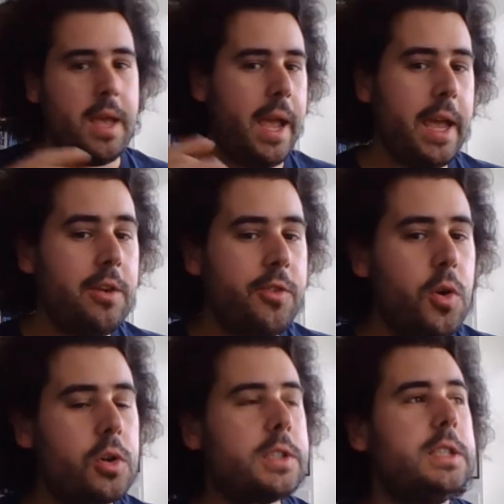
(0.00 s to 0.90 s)
And of
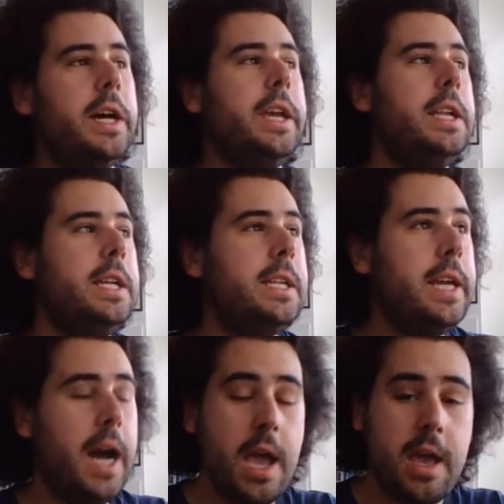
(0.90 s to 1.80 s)
course, like in
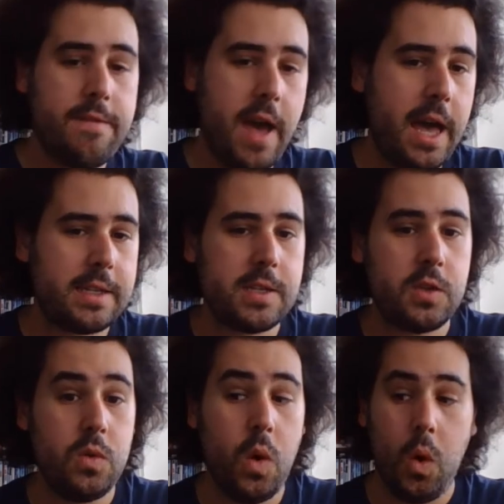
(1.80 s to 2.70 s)
Italy, I have access
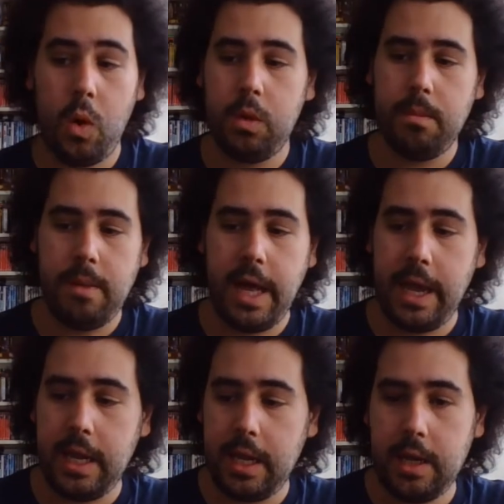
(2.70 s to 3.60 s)
to all
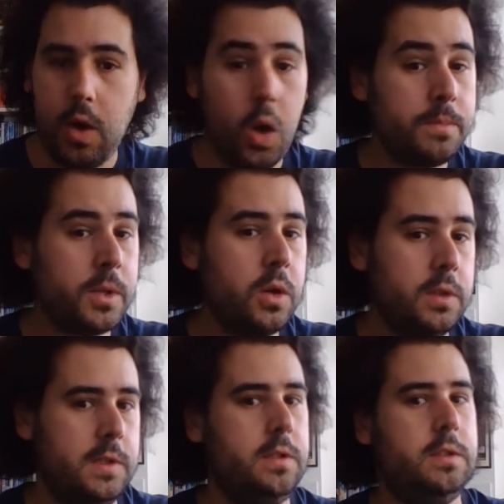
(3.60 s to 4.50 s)
my home
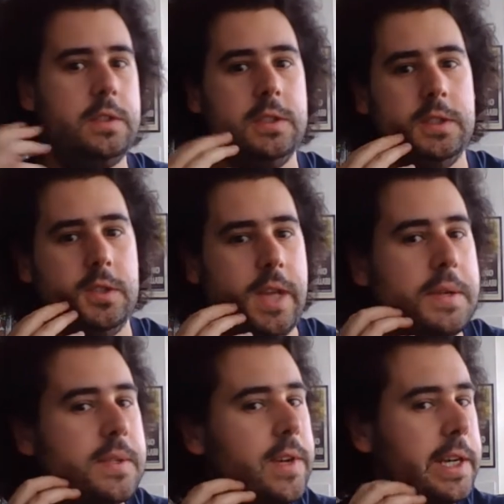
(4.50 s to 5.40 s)
consoles, so
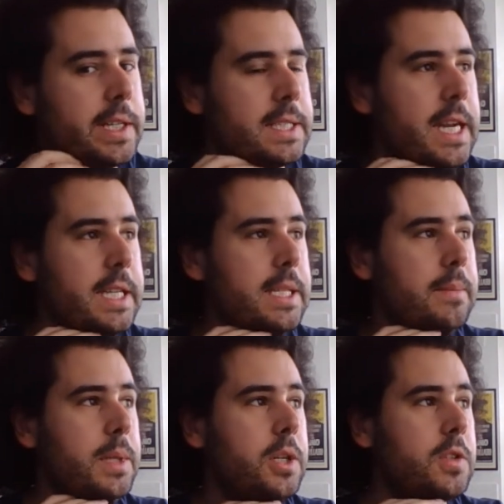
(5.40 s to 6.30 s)
that's very
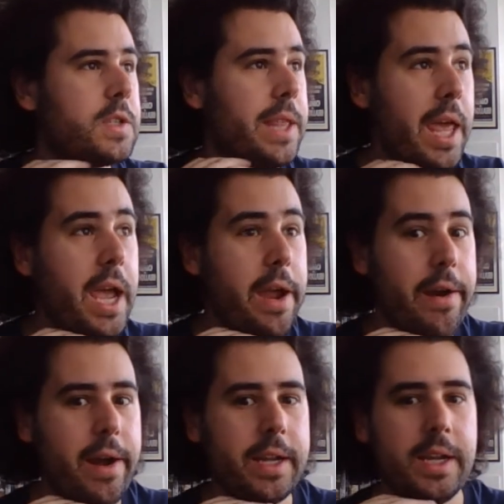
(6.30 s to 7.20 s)
exciting because
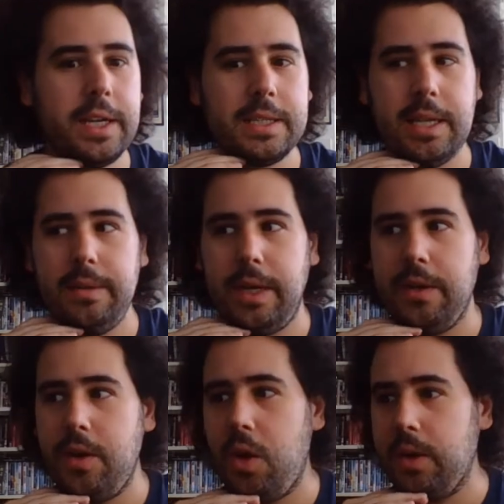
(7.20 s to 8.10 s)
there I got, I
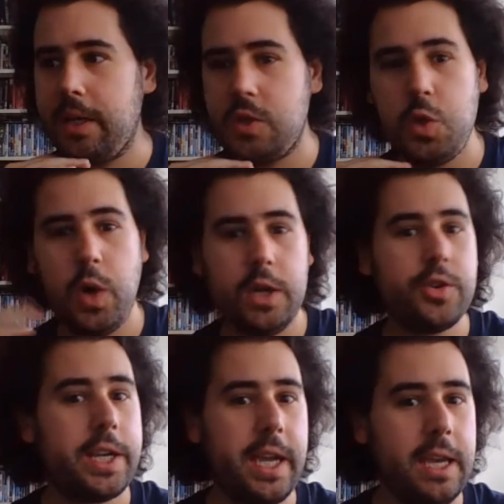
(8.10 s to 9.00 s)
don't know, like
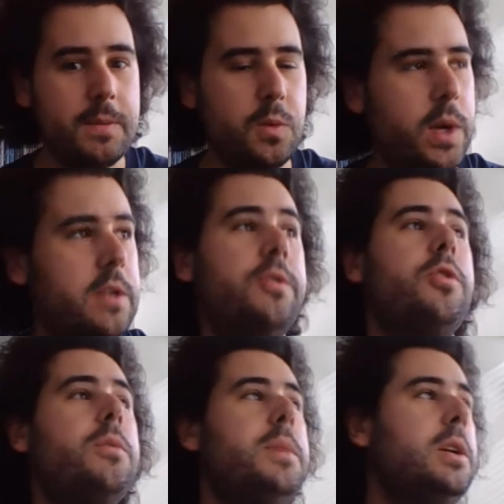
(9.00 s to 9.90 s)
200 games waiting
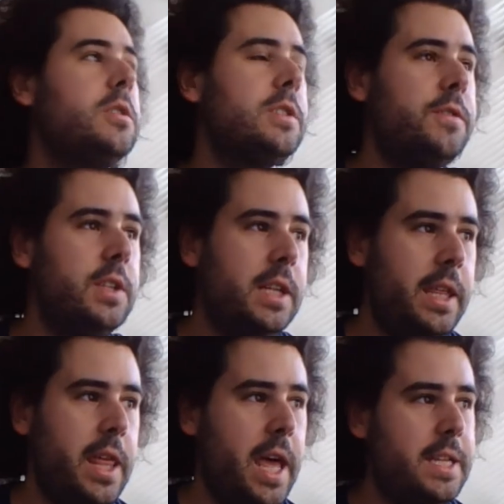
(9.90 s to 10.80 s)
for me or something like
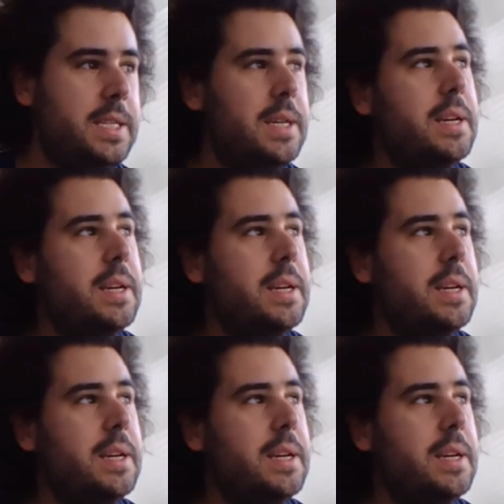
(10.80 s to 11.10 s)
that.